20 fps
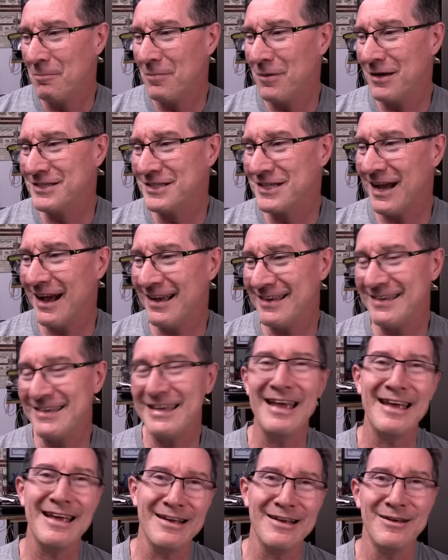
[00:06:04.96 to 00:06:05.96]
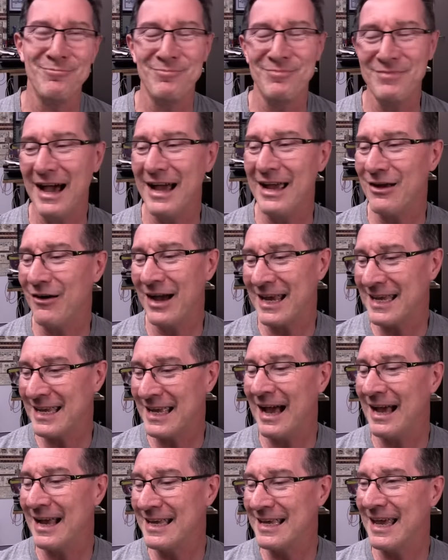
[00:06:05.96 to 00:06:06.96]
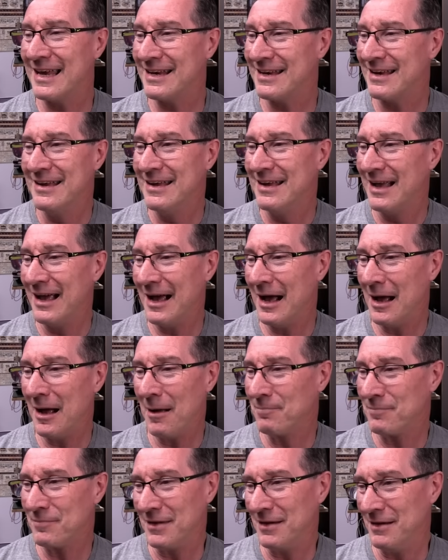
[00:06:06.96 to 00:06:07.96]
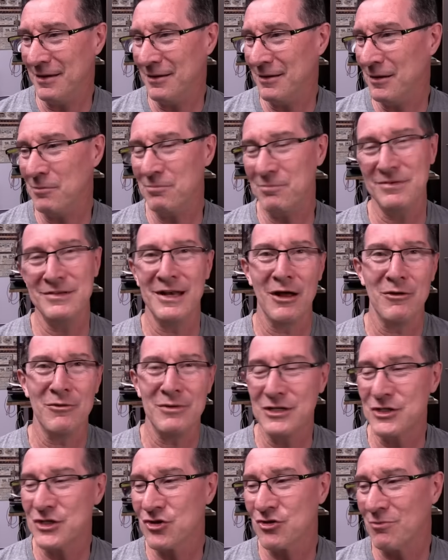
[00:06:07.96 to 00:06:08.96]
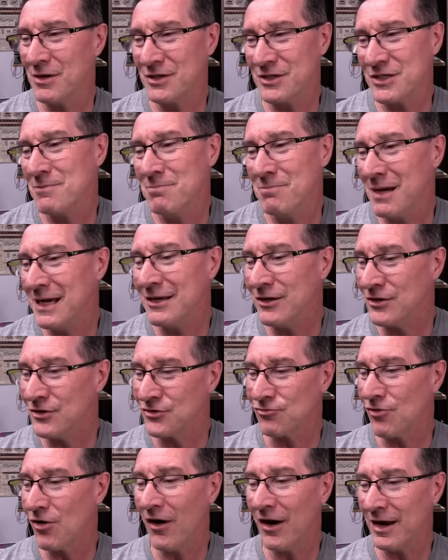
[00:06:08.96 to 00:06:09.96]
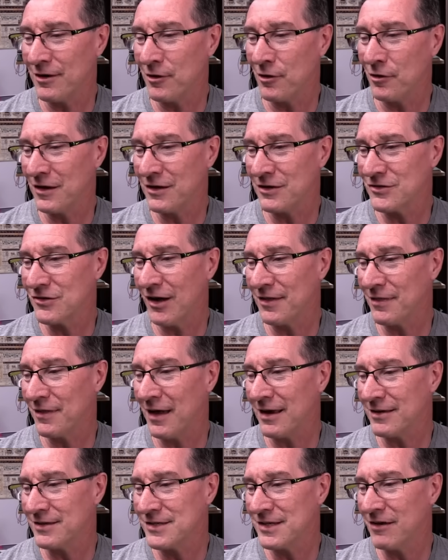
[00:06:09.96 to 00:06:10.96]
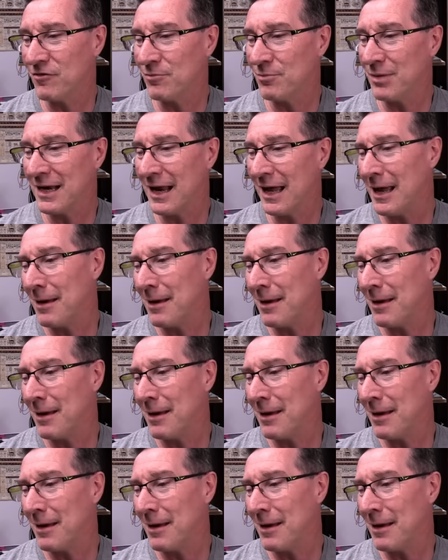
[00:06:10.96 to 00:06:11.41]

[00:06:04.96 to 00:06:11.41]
But yeah, AI can't get instruments and meters right and things like that. It's never been,